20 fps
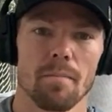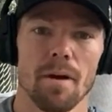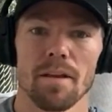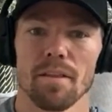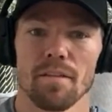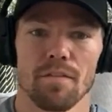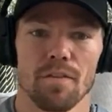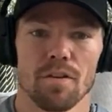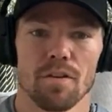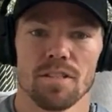
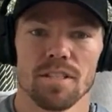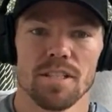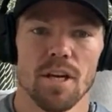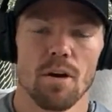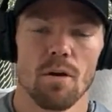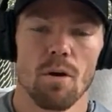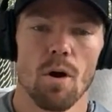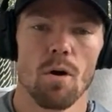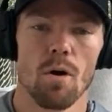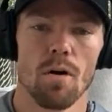first
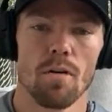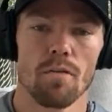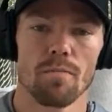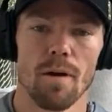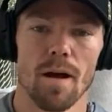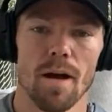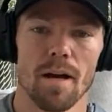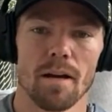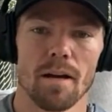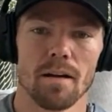COO of
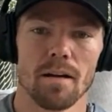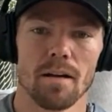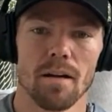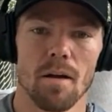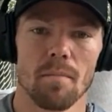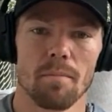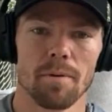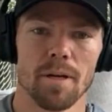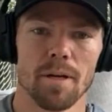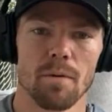my
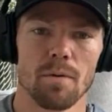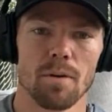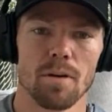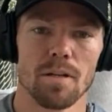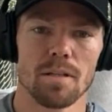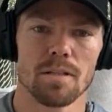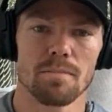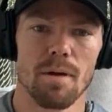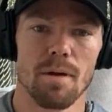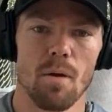company
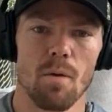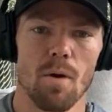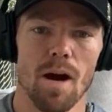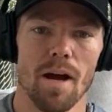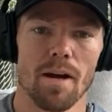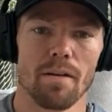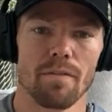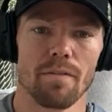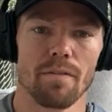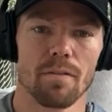was my
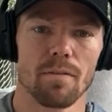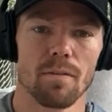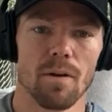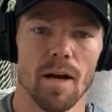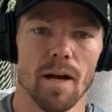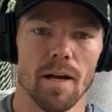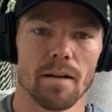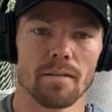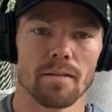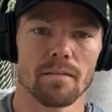wife,
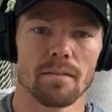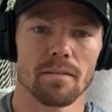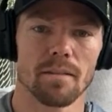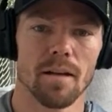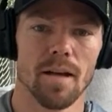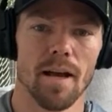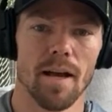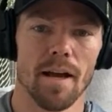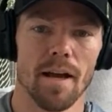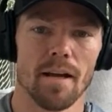right?
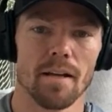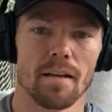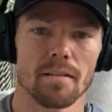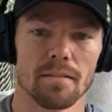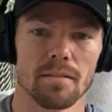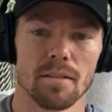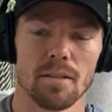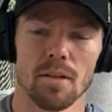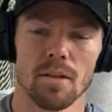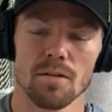
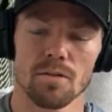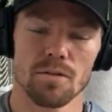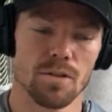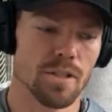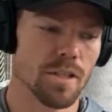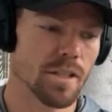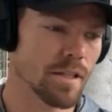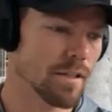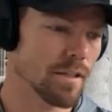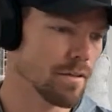And
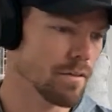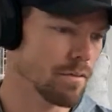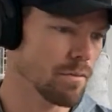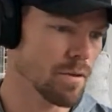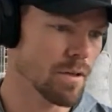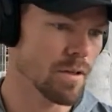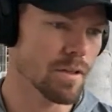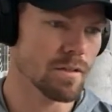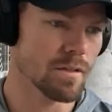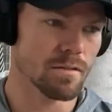she
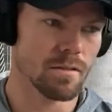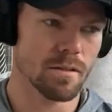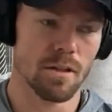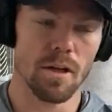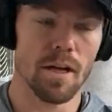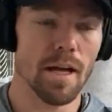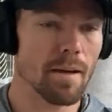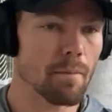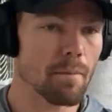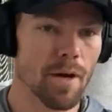was
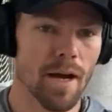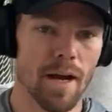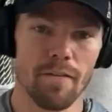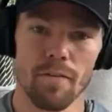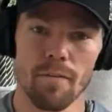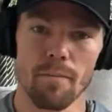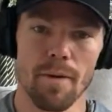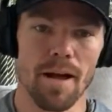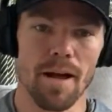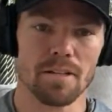immigrated
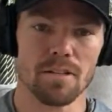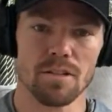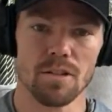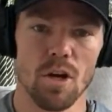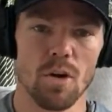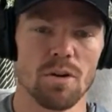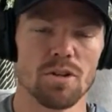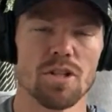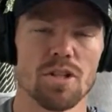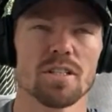from
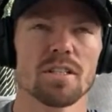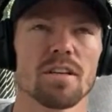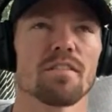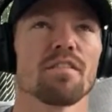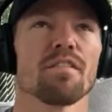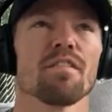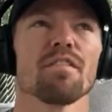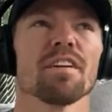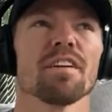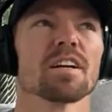Mexico, just a
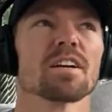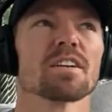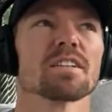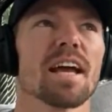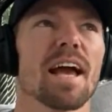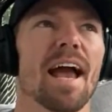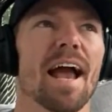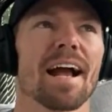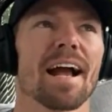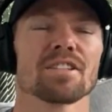
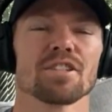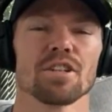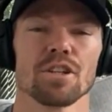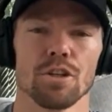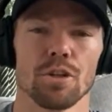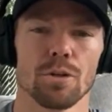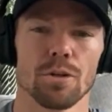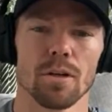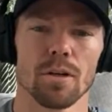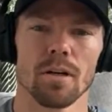fierce
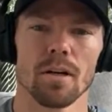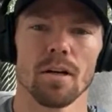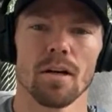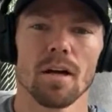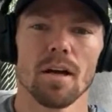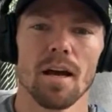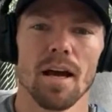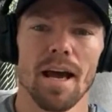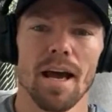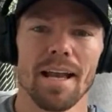executor.
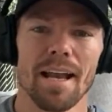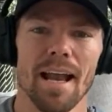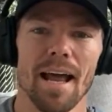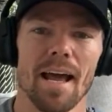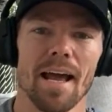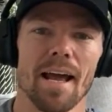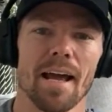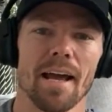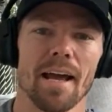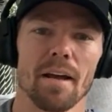
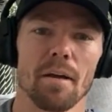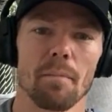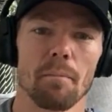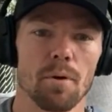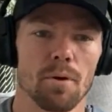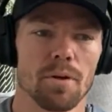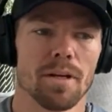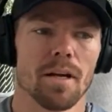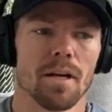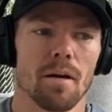And
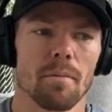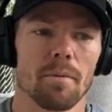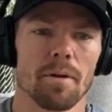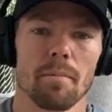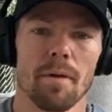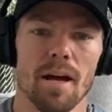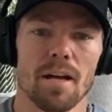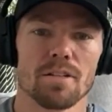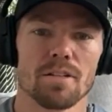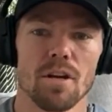building a company in
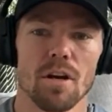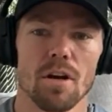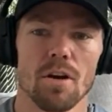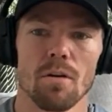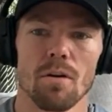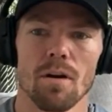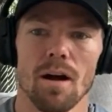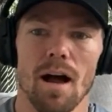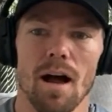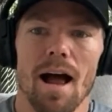
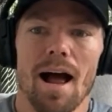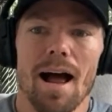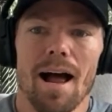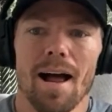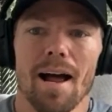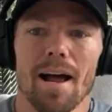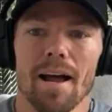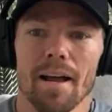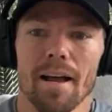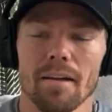Mexico,
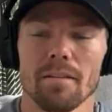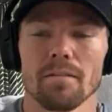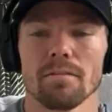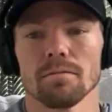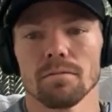I'm